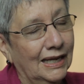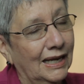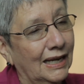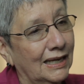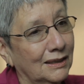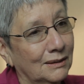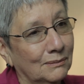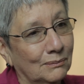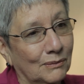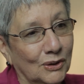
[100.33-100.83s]

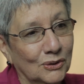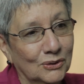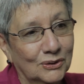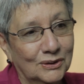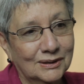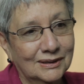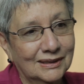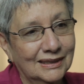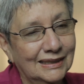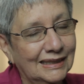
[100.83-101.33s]
and
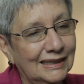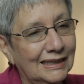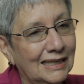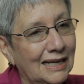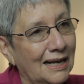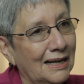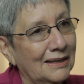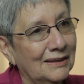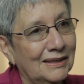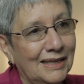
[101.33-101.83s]
emotionally
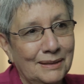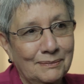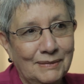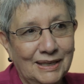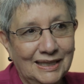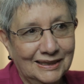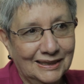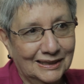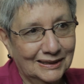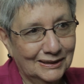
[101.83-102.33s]
they
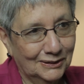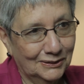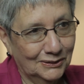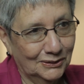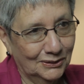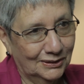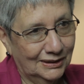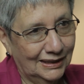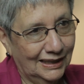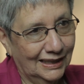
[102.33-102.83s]
may not
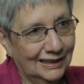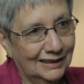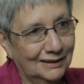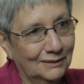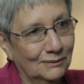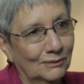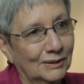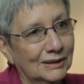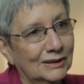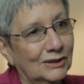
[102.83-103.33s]
understand
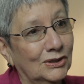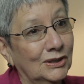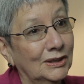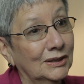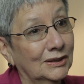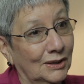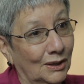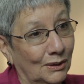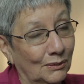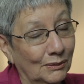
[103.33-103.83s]
what
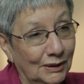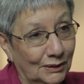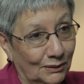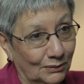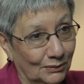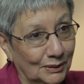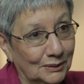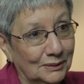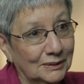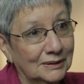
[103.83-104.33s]
she's going
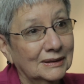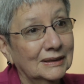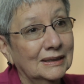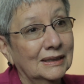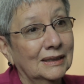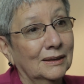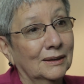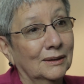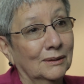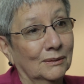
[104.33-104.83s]
through
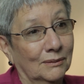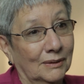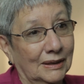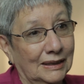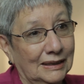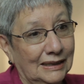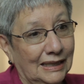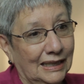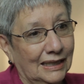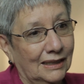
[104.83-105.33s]

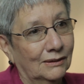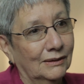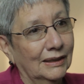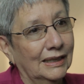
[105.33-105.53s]
right now